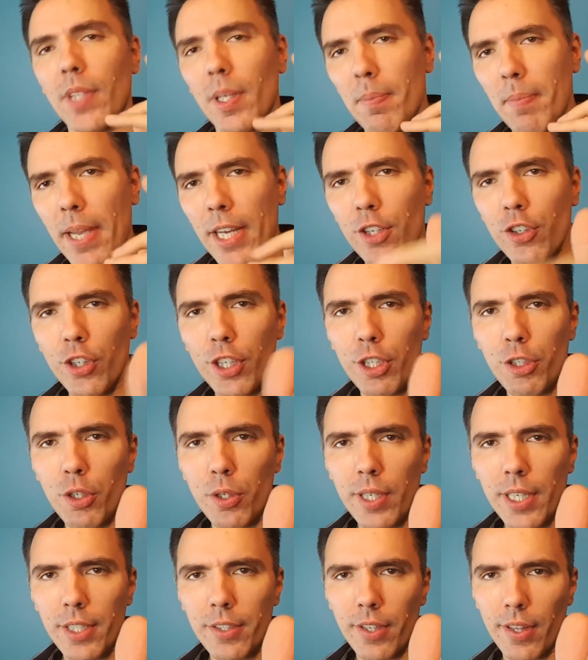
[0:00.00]
make sure you
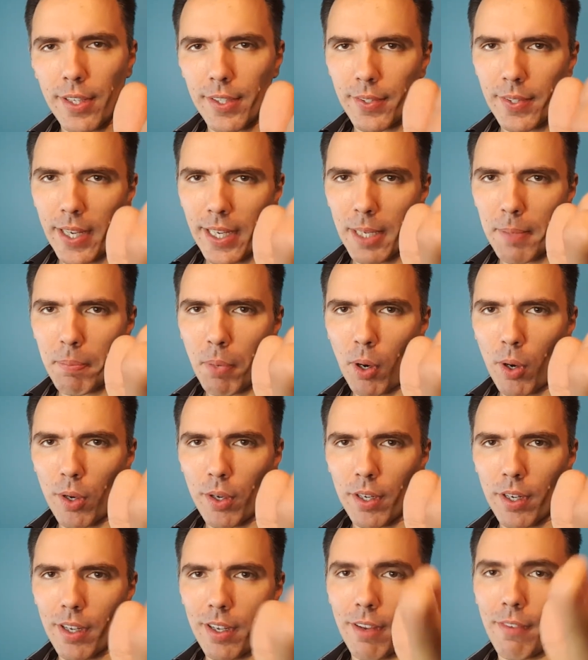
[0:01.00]
tune into the second
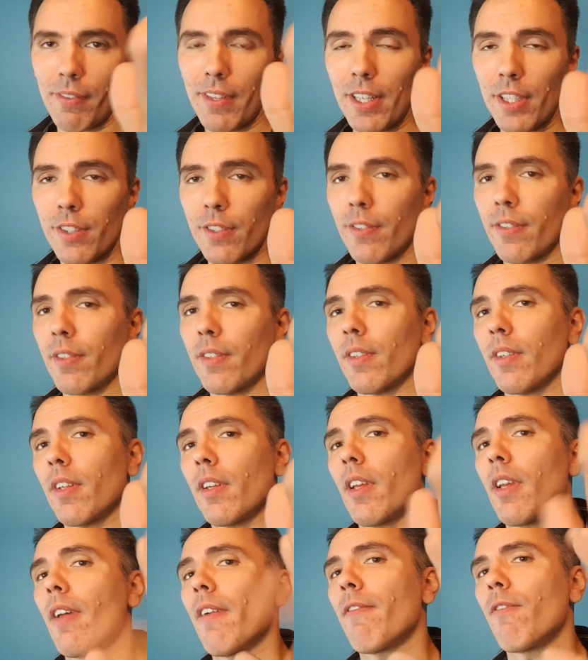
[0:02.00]
part of this
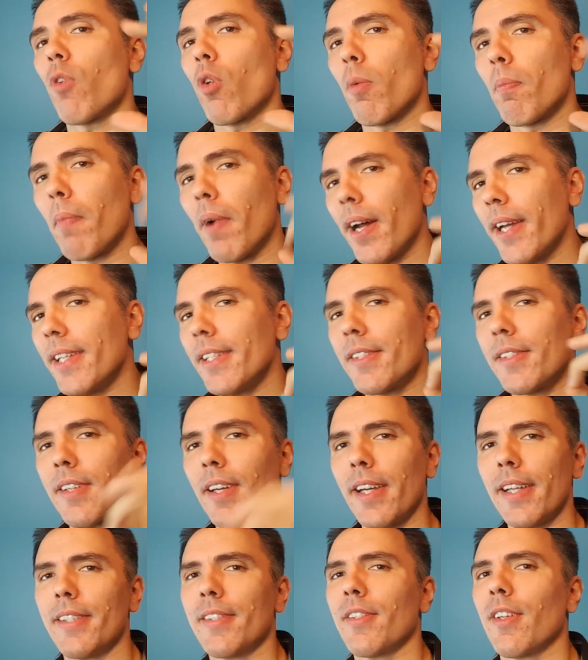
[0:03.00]
for my
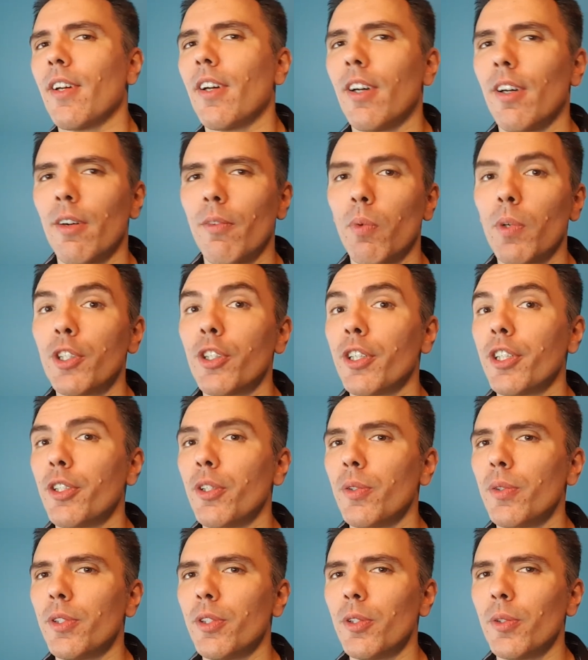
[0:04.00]
insights of what you can
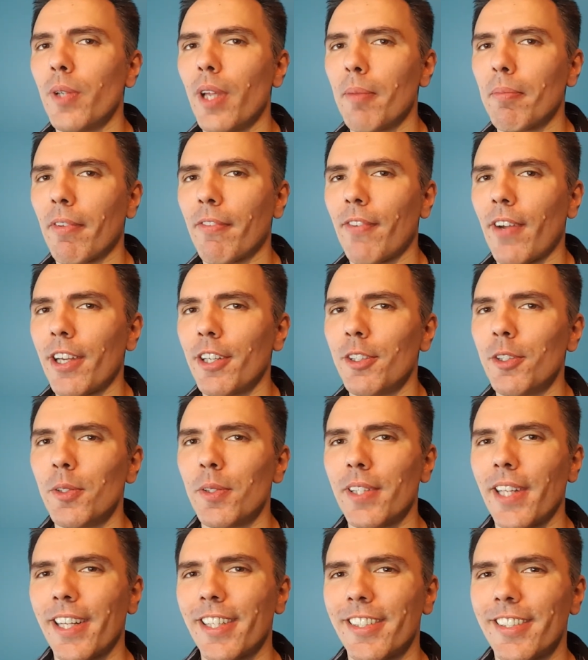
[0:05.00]
do to amplify your
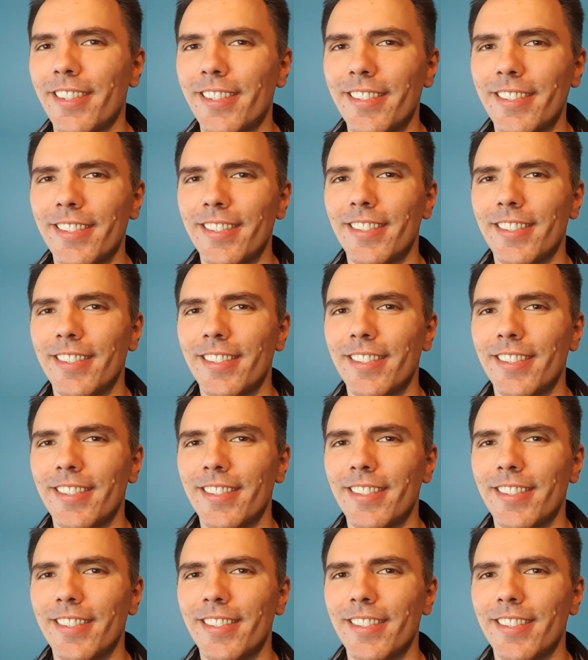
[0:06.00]
newsletter.